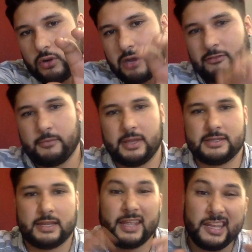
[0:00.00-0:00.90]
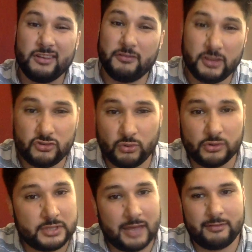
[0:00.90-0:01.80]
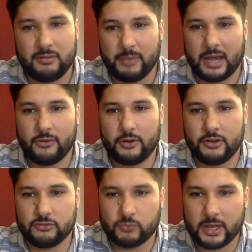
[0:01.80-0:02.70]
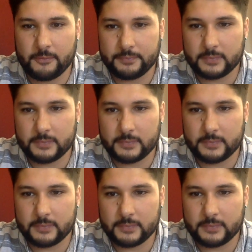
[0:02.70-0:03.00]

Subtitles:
government and individuals having power as well.